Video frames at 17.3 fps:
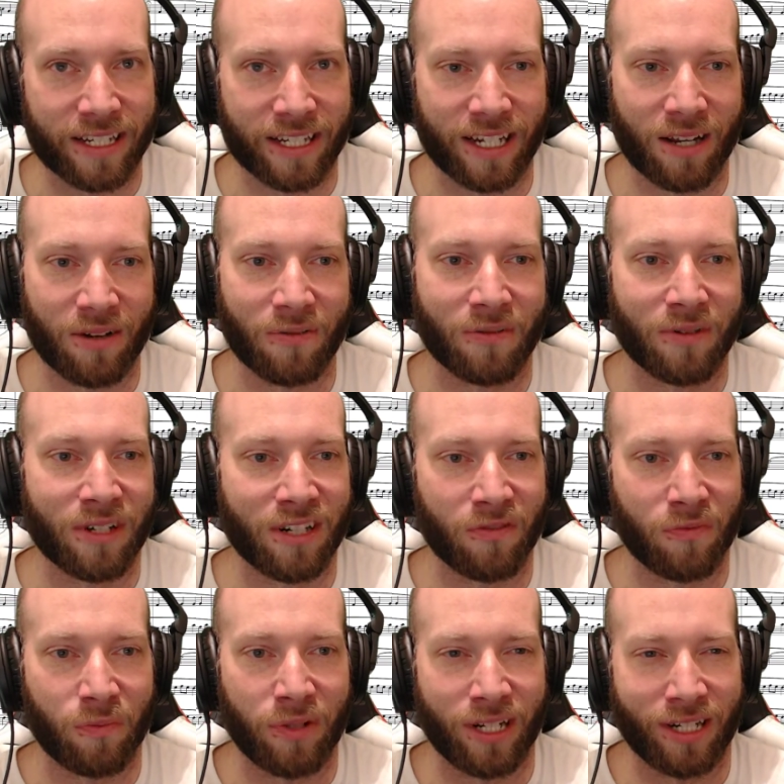and I would
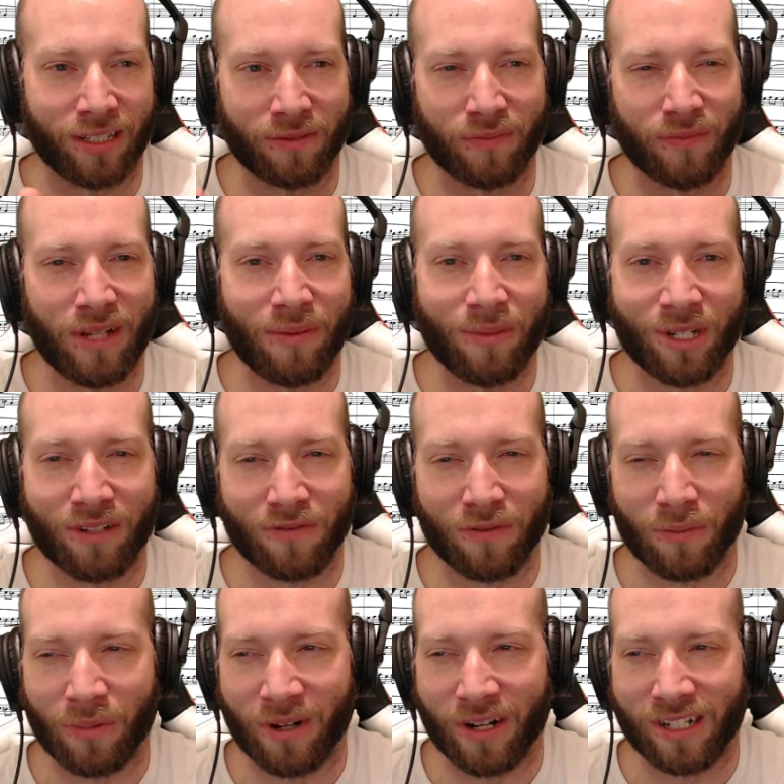have picked maybe
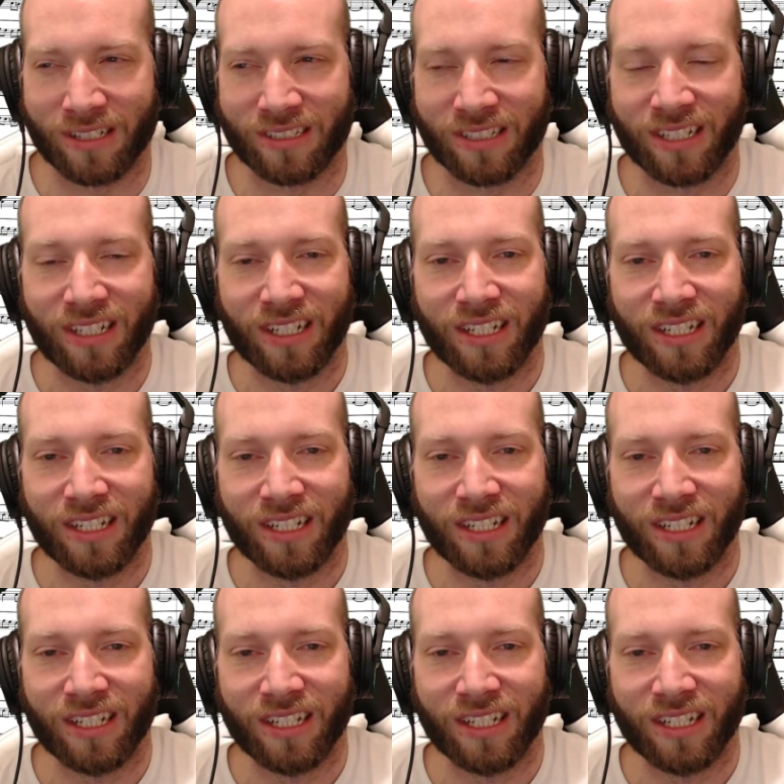different parts